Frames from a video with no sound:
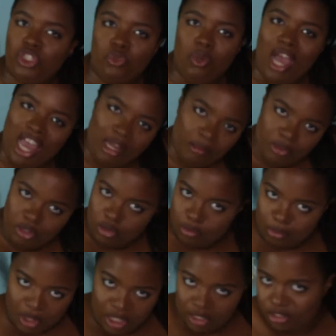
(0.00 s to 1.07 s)
hyped,
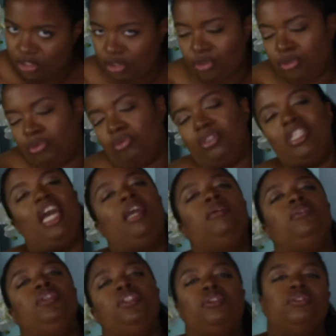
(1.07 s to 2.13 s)
too tight.
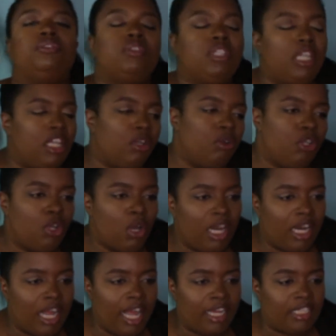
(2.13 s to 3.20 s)
They don't know how
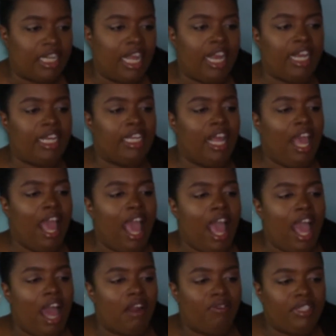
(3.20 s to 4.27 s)
to act, and
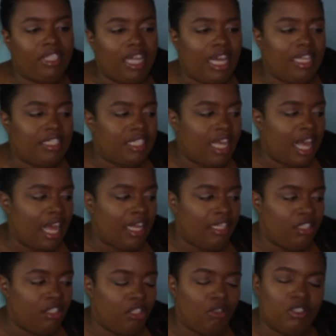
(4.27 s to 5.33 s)
I realized
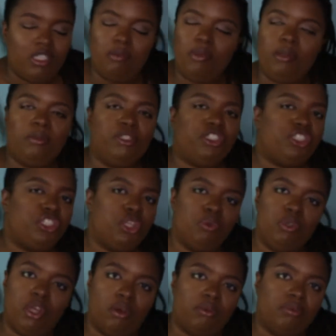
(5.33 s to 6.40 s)
that some people just
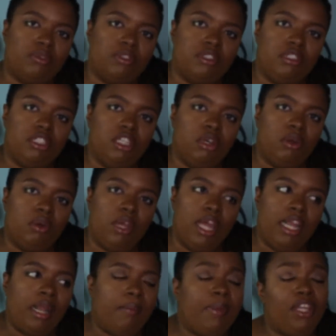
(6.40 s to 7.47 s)
don't know.
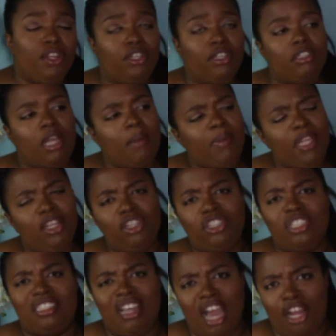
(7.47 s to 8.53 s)
And I'm here
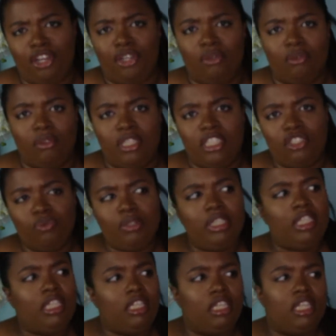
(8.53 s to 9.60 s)
to guide you. It's
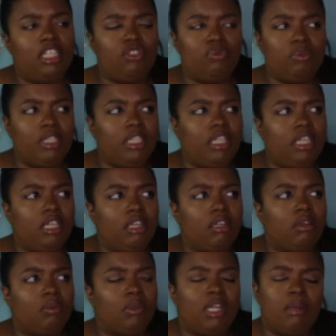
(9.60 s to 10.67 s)
really
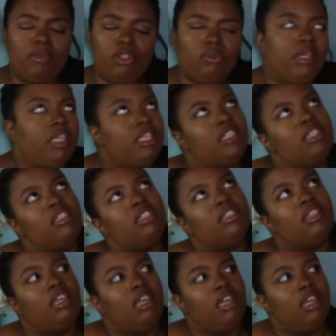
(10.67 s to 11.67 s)
what I'm doing is